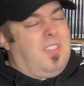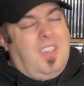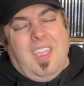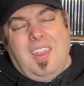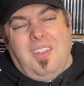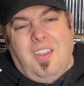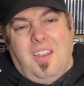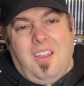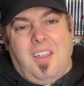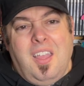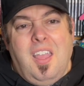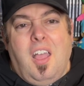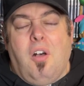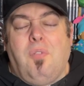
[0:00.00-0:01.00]
and uh,
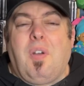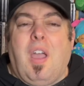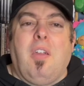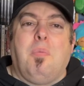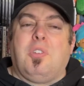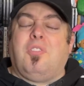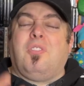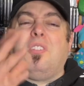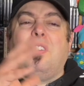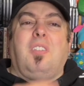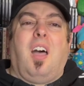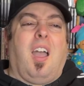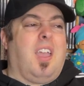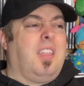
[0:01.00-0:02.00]
Elvira, Mistress of the
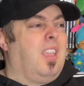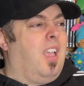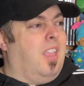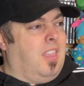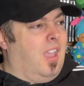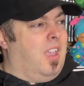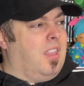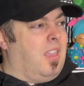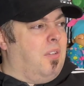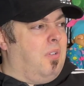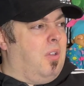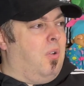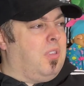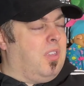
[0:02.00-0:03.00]
Dark. I think I think I got that
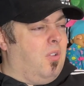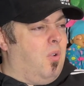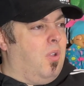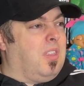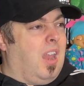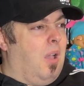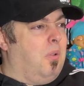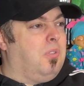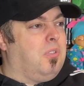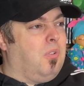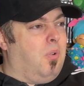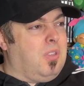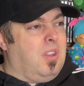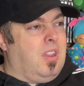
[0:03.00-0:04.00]
right. Haunted Haunted House
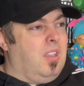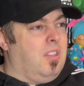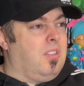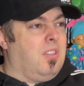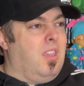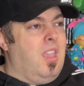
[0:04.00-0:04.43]
or Haunted Hills.